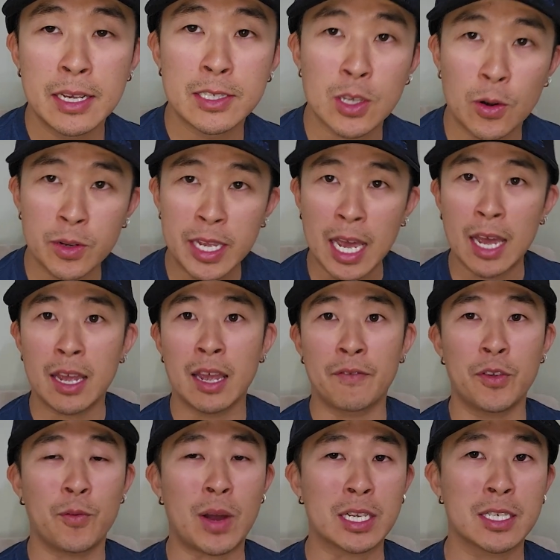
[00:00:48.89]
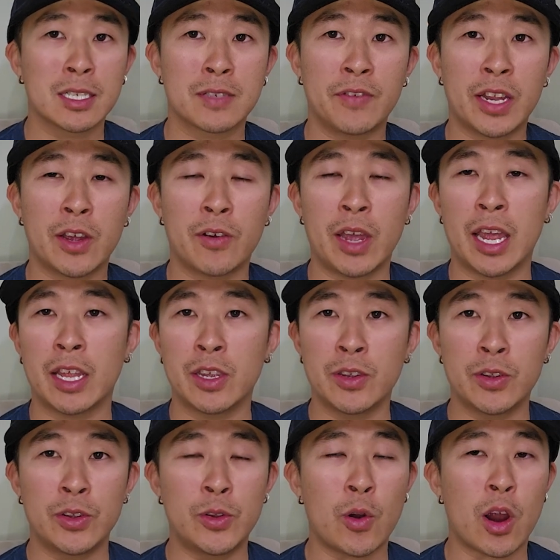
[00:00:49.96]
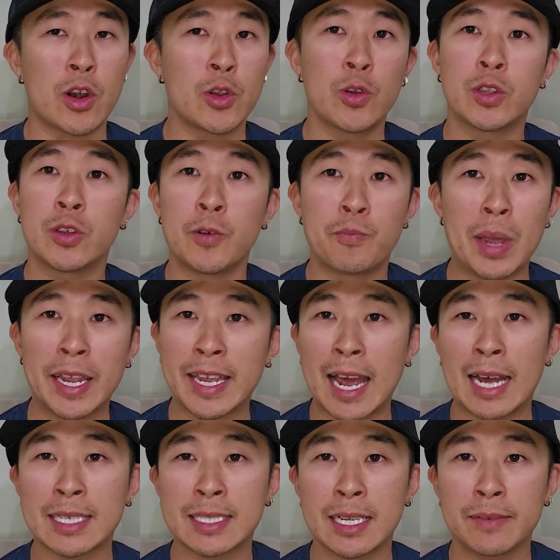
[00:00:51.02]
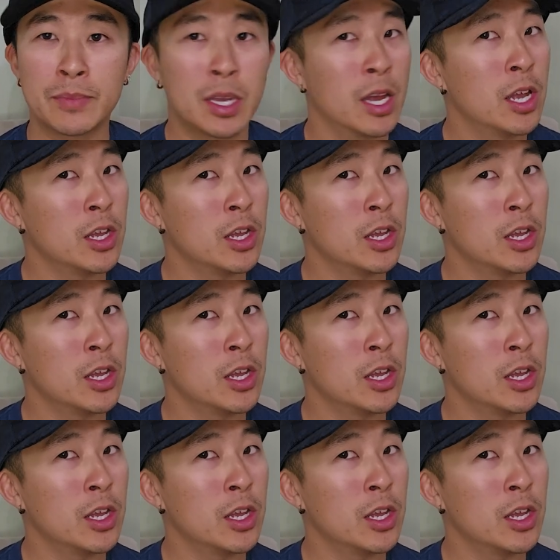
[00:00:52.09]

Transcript: So yeah, if you're watching this video and you are new to bait casting,